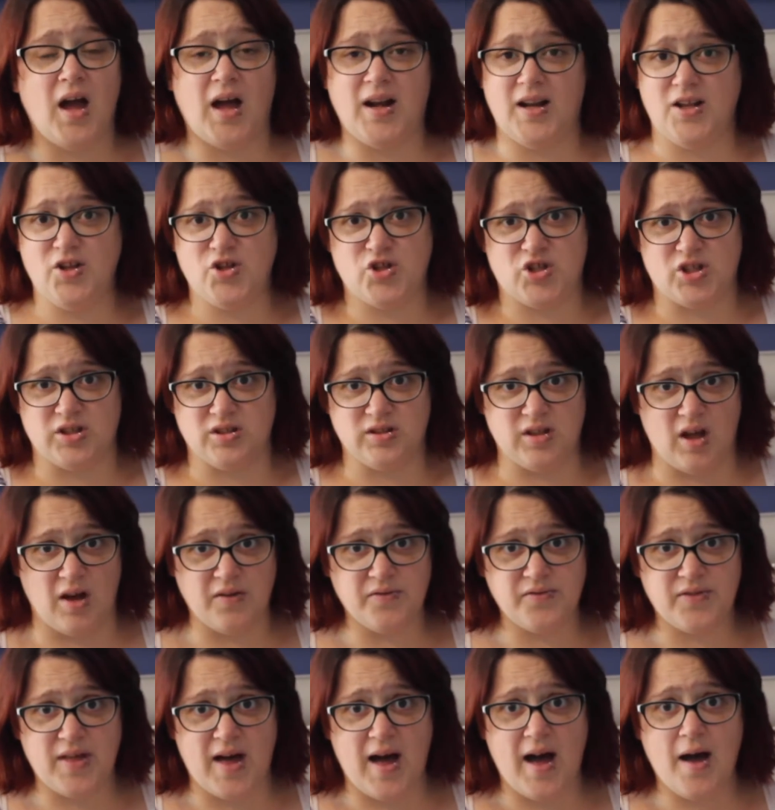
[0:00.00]
And I used to
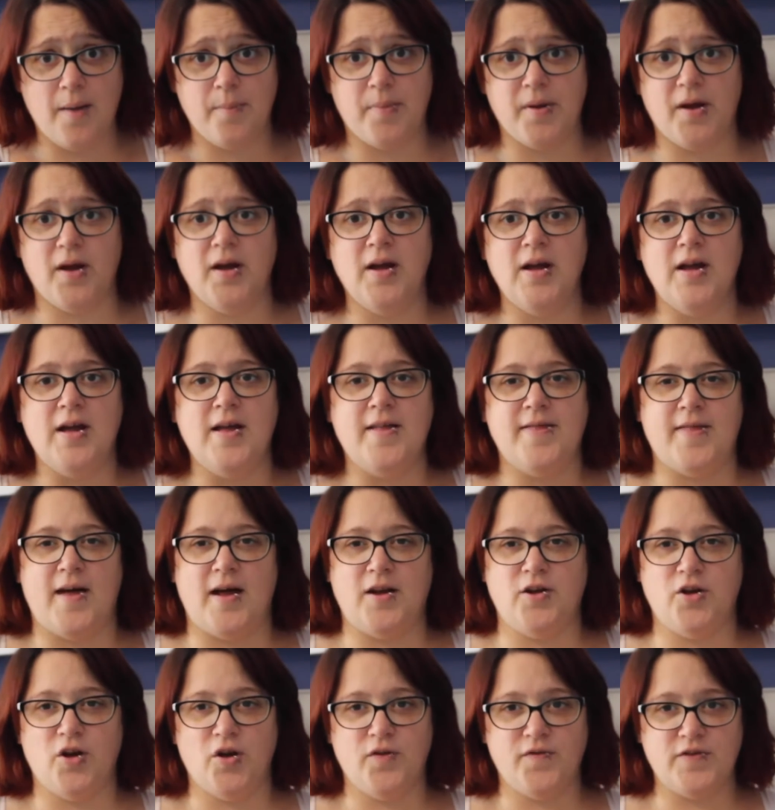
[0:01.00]
love that, but
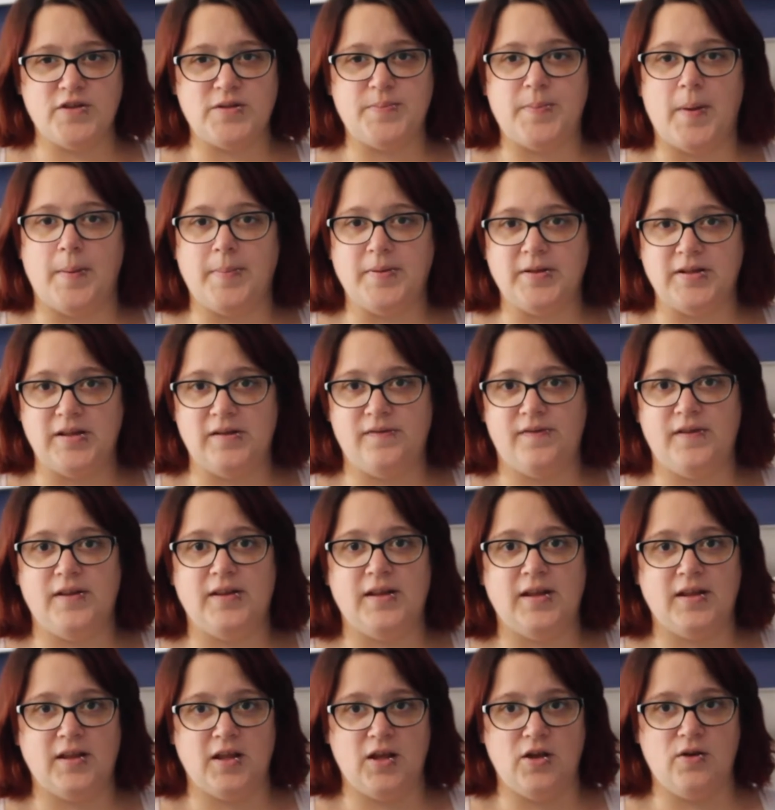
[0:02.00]
that nervous bubbly
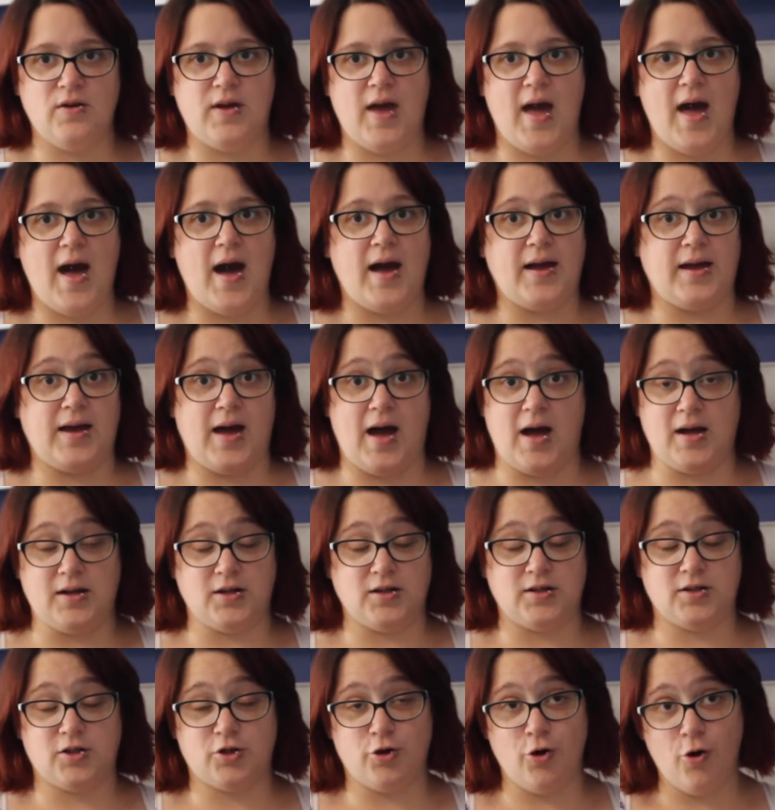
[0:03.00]
feeling that you get, I
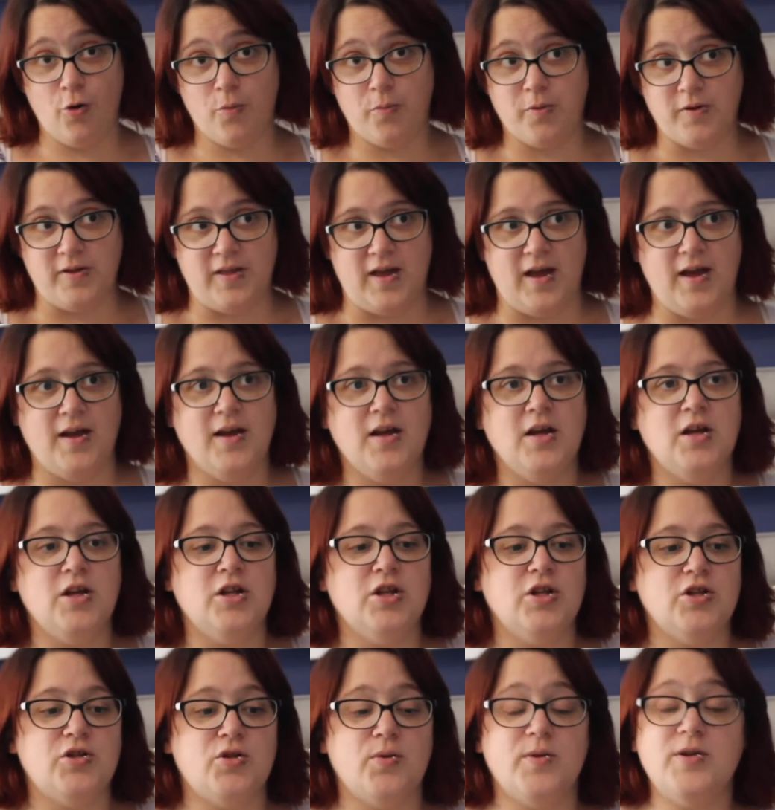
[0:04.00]
can't cope with it.
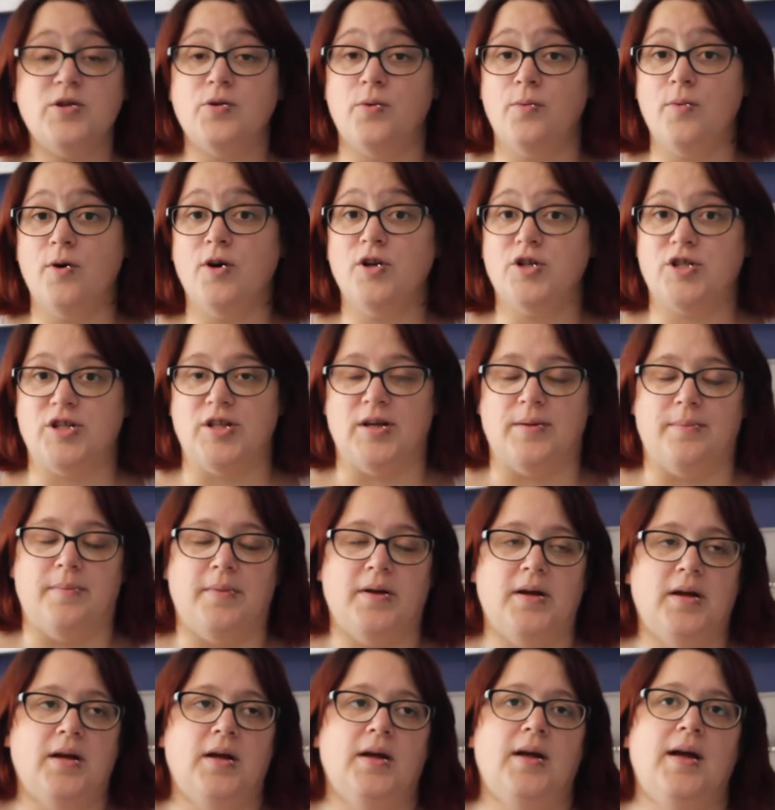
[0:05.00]
So I don't watch
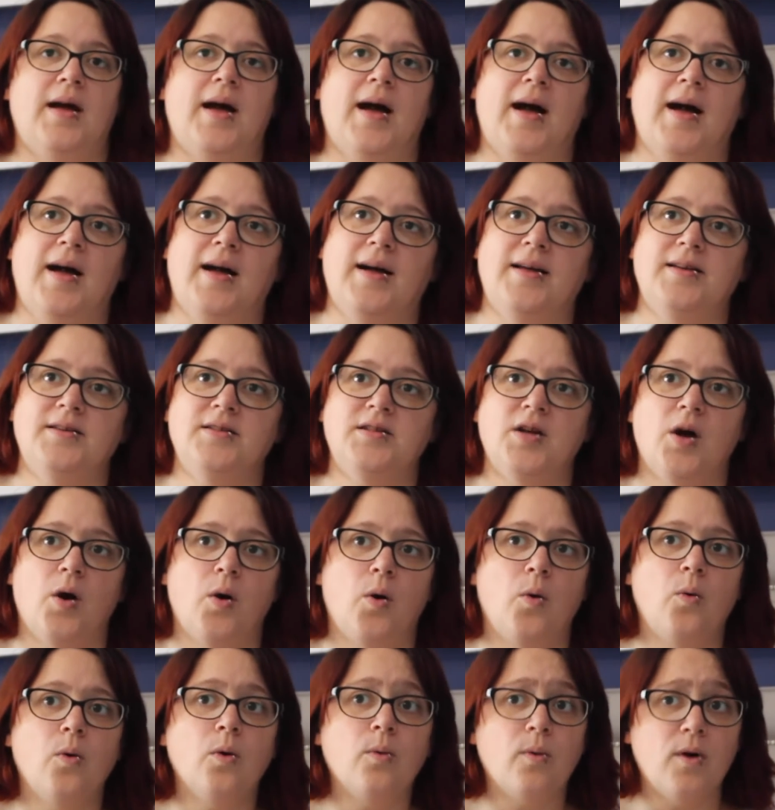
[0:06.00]
them. And
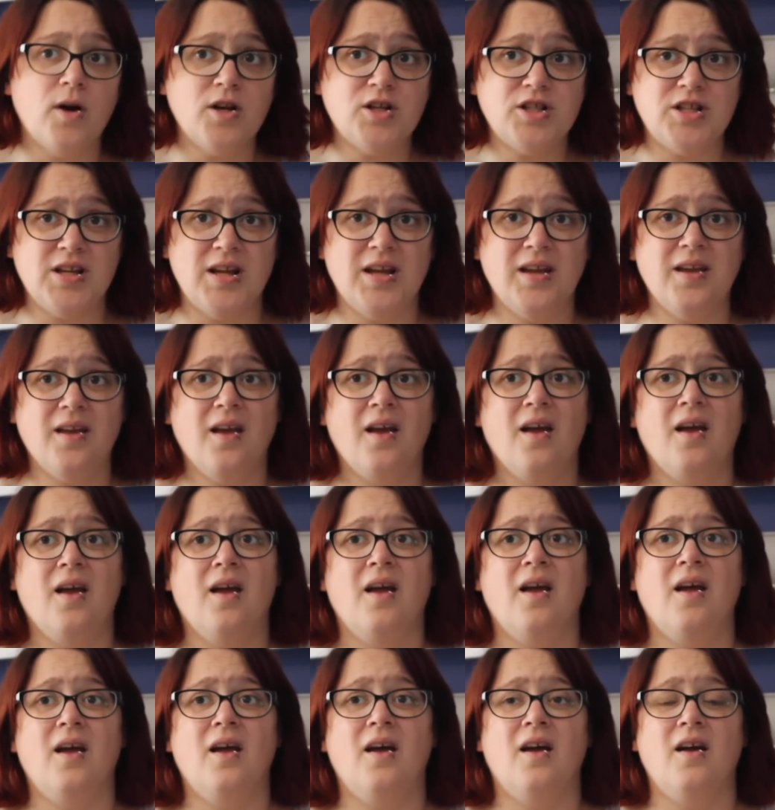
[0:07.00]
we're watching,
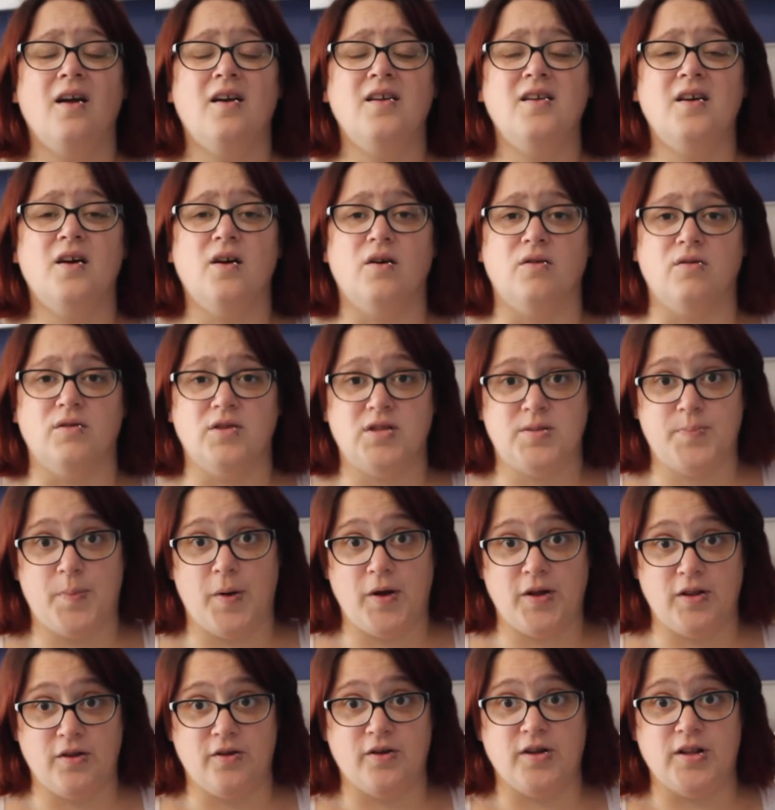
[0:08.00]
oh, a
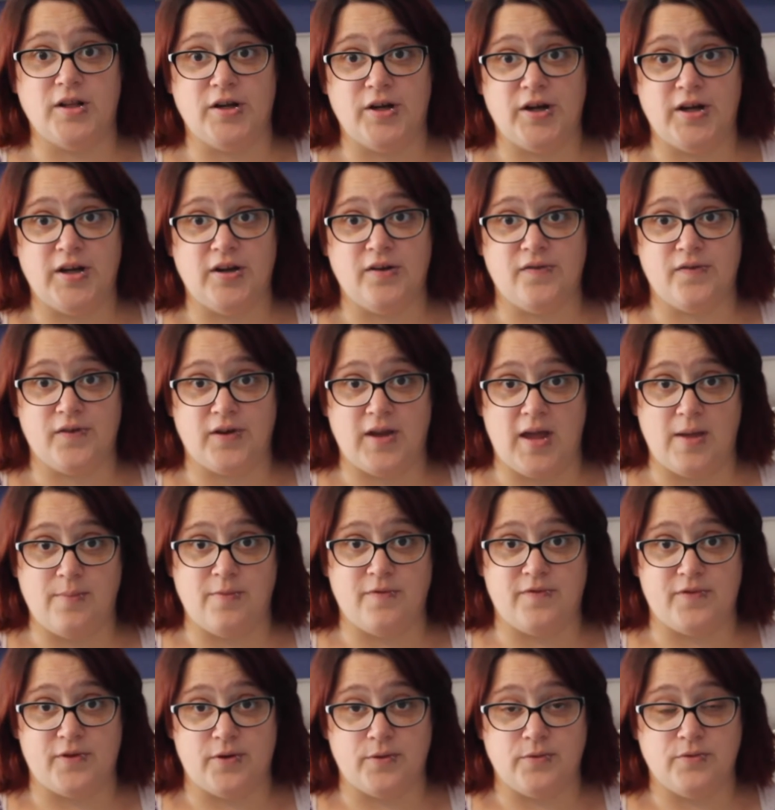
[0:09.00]
spoiler alert here for Game
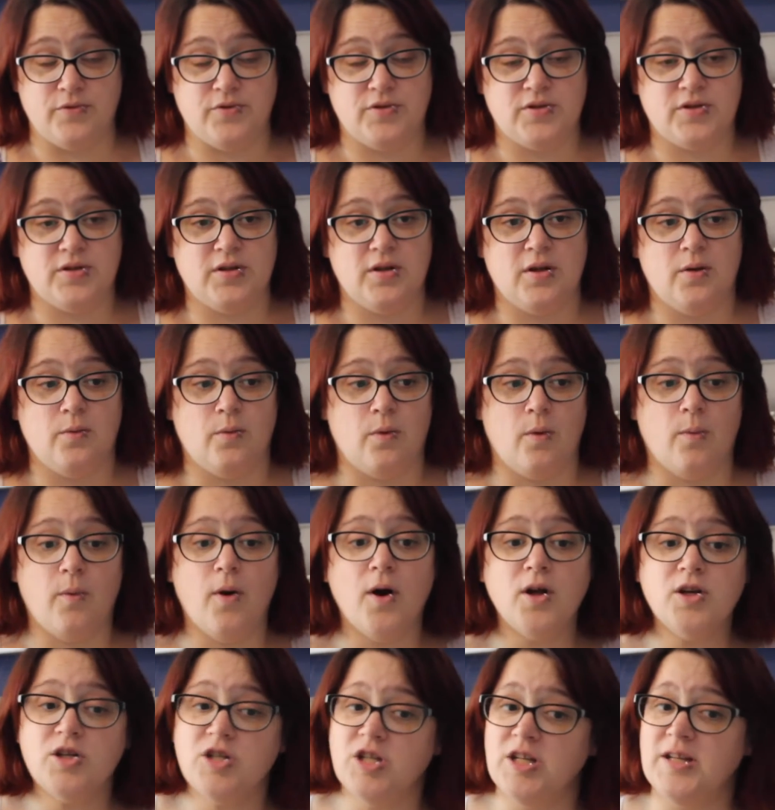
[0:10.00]
of Thrones. We're
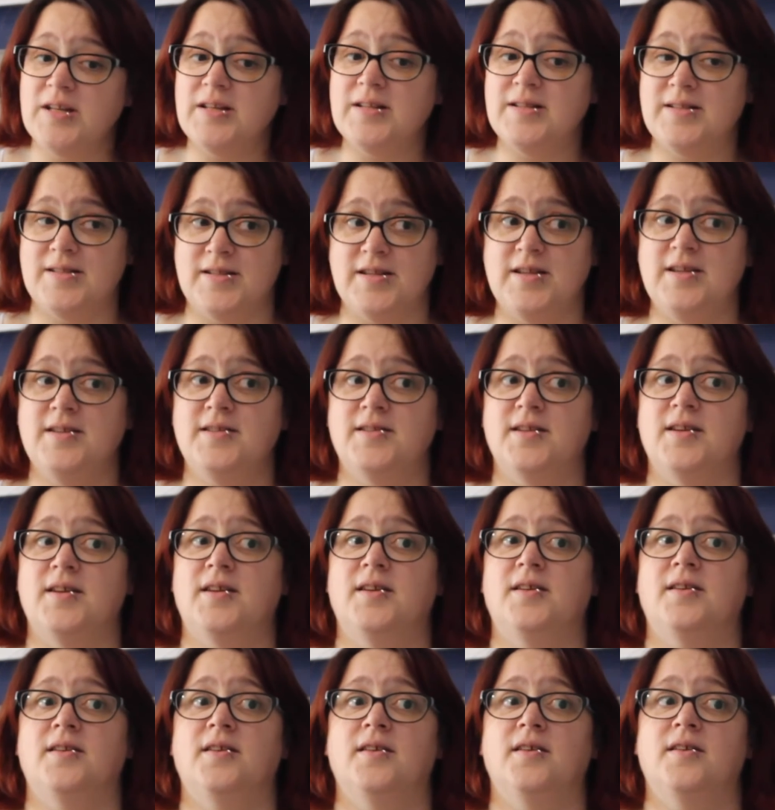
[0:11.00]
watching
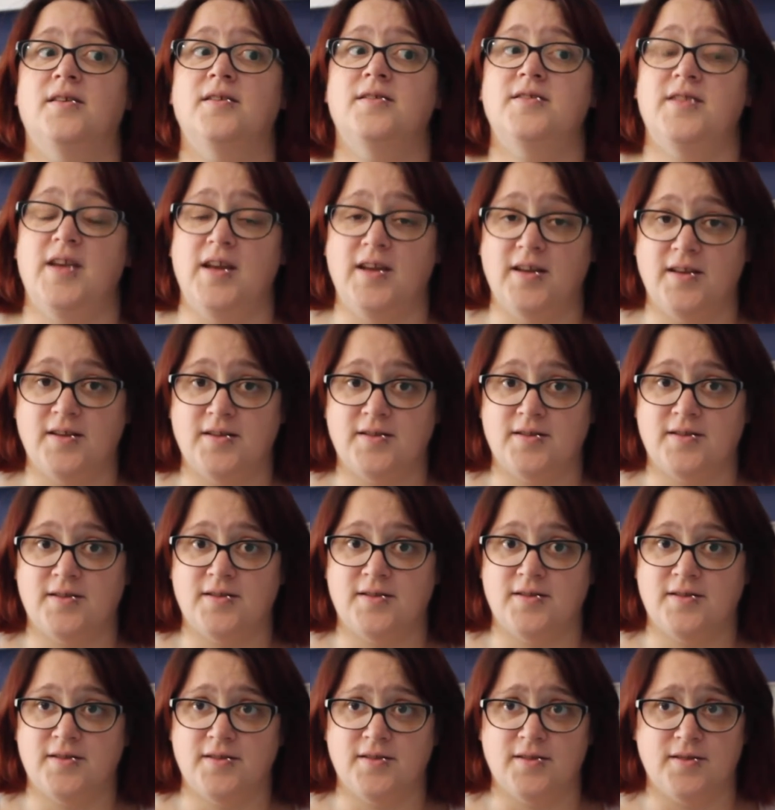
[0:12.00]
season
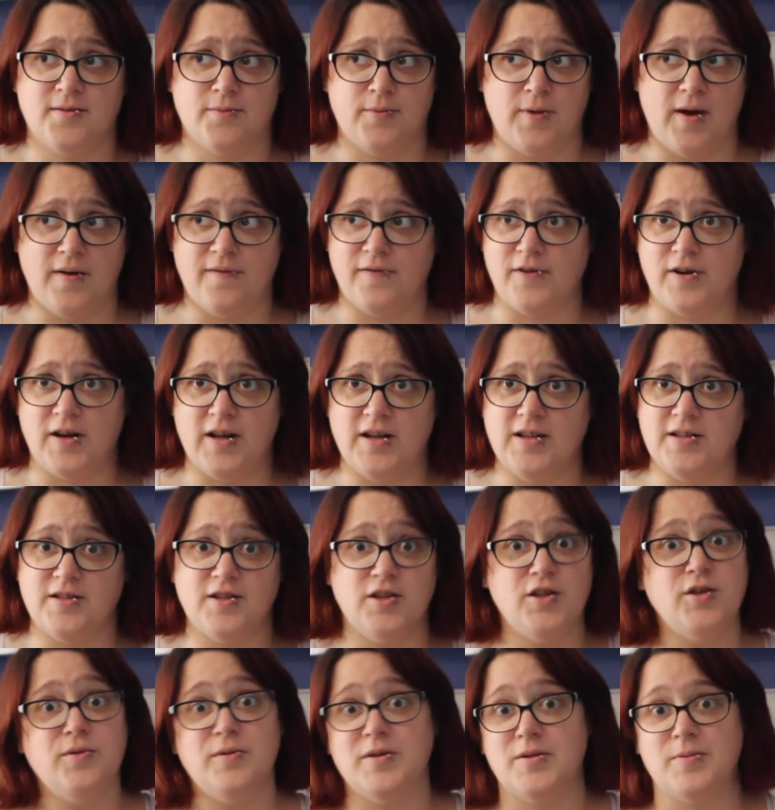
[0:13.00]
6, whatever it is,
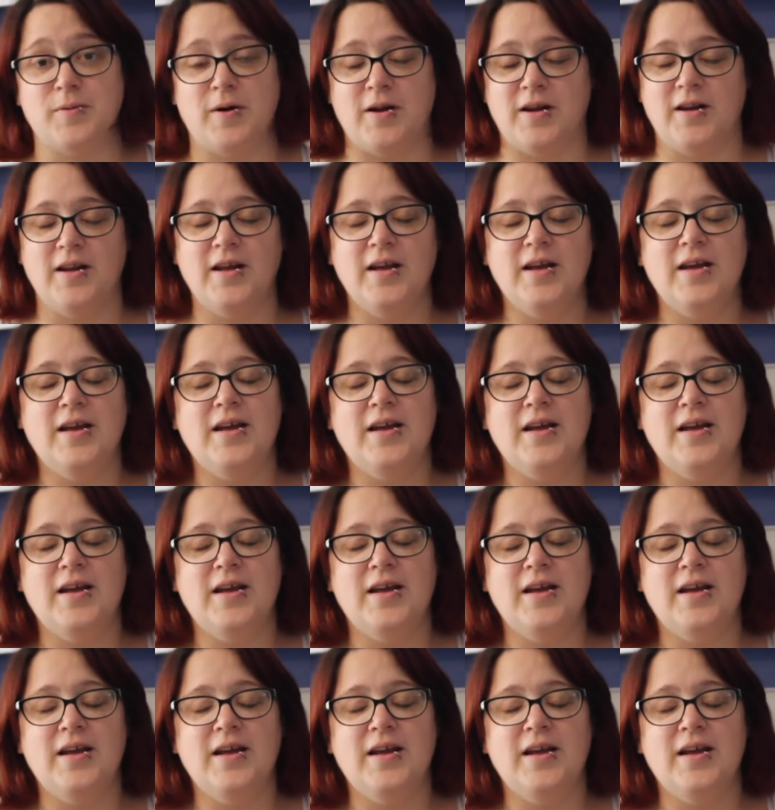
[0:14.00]
the newest one.